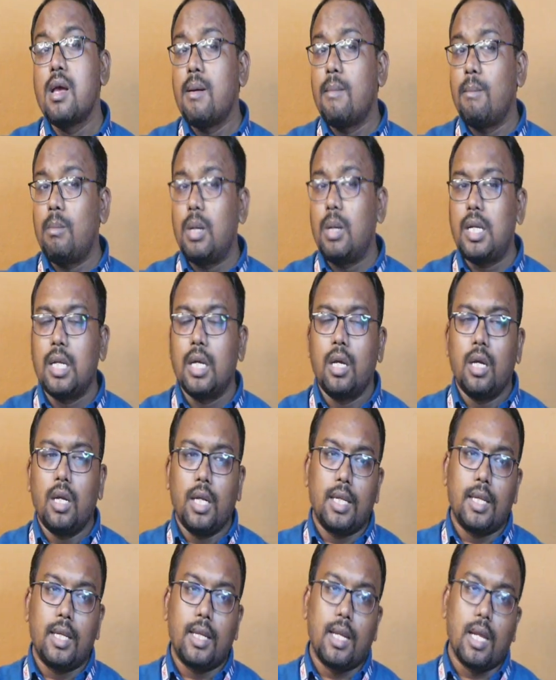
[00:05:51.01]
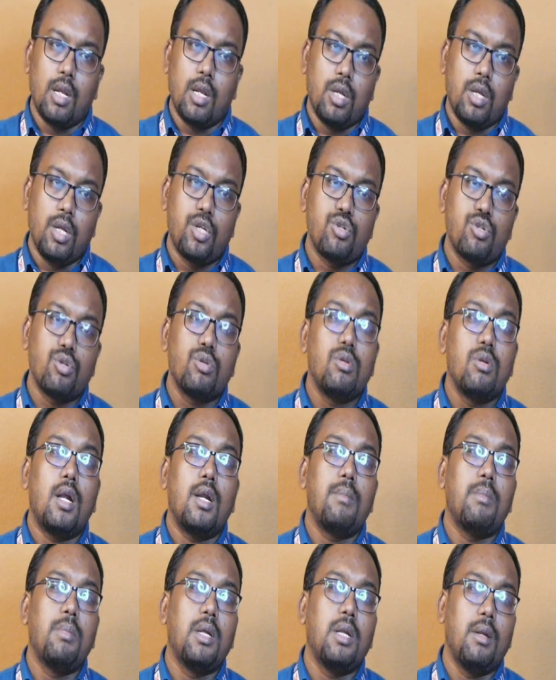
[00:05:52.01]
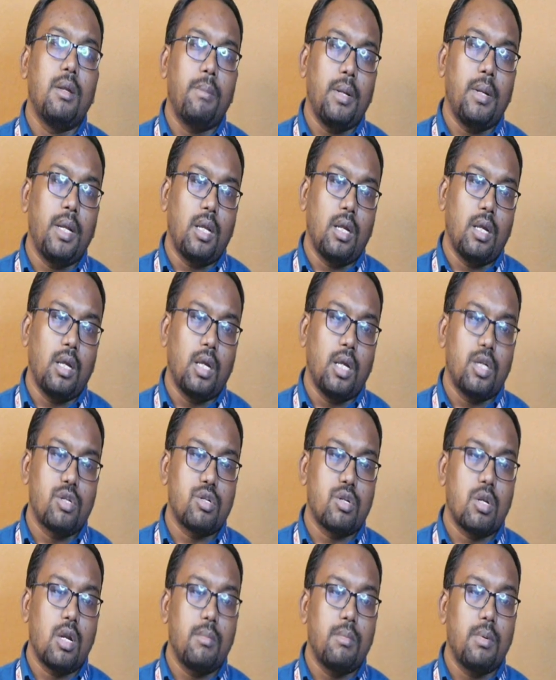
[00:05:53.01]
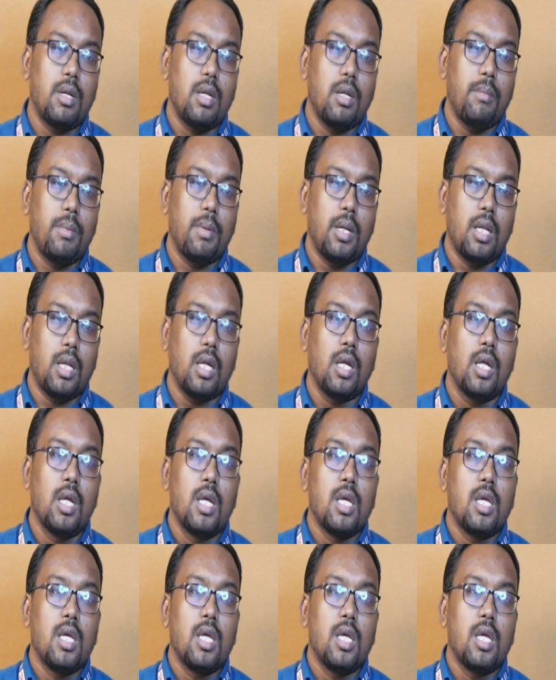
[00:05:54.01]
but it should not be repeating. It should not be repeating.